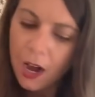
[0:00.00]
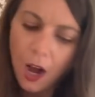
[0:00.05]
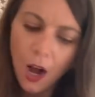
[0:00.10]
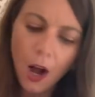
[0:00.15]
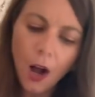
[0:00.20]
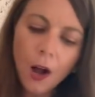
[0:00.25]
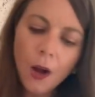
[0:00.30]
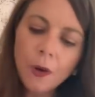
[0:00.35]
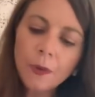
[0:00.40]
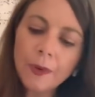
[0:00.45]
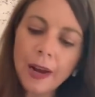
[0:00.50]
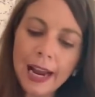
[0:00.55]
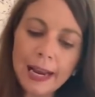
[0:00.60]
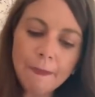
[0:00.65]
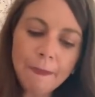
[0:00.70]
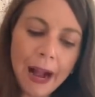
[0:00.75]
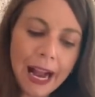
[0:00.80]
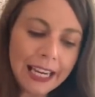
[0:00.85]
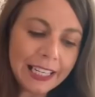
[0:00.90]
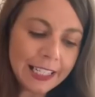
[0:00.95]
All
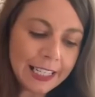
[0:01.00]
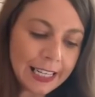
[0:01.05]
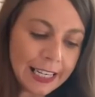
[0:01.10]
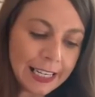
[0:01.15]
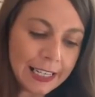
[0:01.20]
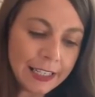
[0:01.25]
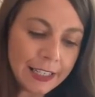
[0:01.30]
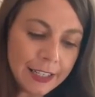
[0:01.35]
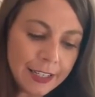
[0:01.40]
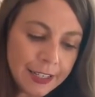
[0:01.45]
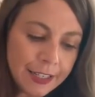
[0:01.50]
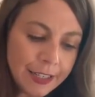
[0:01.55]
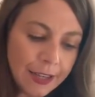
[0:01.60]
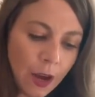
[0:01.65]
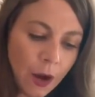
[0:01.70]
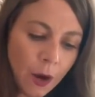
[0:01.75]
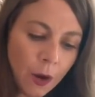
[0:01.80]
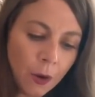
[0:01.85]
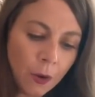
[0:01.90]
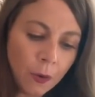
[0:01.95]
right, Pisces.
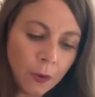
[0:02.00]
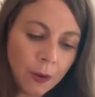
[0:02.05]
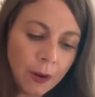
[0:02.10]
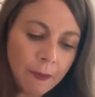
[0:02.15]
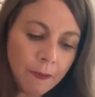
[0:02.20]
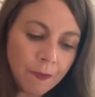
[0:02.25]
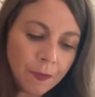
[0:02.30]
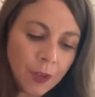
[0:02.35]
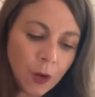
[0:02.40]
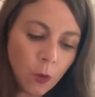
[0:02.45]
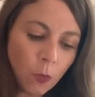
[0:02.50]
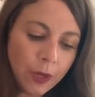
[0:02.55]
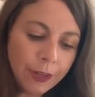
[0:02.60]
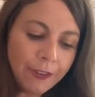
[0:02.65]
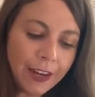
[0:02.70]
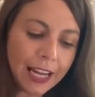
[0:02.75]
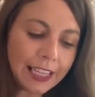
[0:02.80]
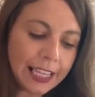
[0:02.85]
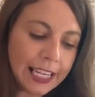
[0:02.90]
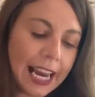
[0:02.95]
So we've
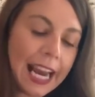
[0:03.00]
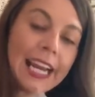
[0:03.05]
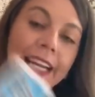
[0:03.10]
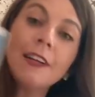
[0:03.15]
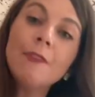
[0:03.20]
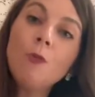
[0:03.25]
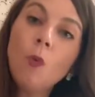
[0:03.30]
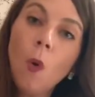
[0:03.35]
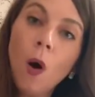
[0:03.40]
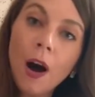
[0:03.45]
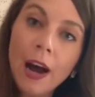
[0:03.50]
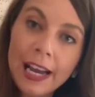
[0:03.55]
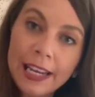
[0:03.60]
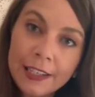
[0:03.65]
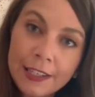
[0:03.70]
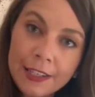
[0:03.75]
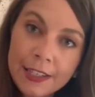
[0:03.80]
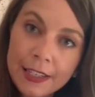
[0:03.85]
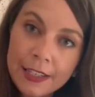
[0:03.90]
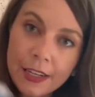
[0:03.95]
got the Eight of
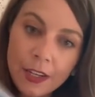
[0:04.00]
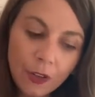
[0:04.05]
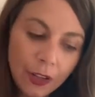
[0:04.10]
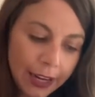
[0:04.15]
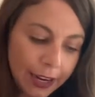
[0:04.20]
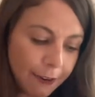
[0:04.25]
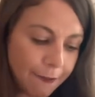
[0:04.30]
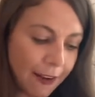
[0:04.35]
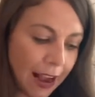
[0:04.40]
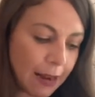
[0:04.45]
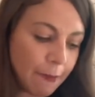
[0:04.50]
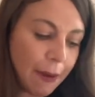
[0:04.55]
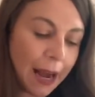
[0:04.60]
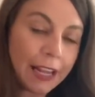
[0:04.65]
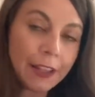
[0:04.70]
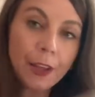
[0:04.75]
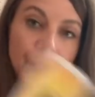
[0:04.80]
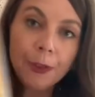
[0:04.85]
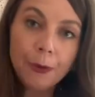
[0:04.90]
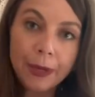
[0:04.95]
Wands clarified by
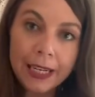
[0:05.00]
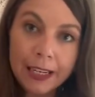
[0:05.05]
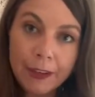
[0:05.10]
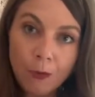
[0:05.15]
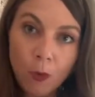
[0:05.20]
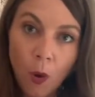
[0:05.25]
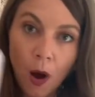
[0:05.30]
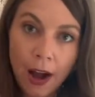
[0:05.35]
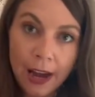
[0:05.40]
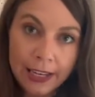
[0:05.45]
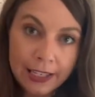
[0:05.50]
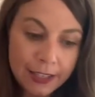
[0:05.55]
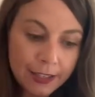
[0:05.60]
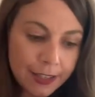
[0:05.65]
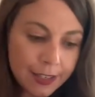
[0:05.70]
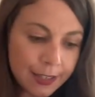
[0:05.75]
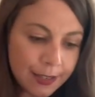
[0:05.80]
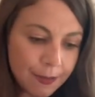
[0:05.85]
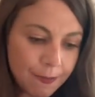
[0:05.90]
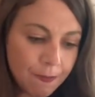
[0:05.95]
the Three of
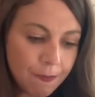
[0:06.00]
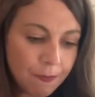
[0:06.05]
Wands.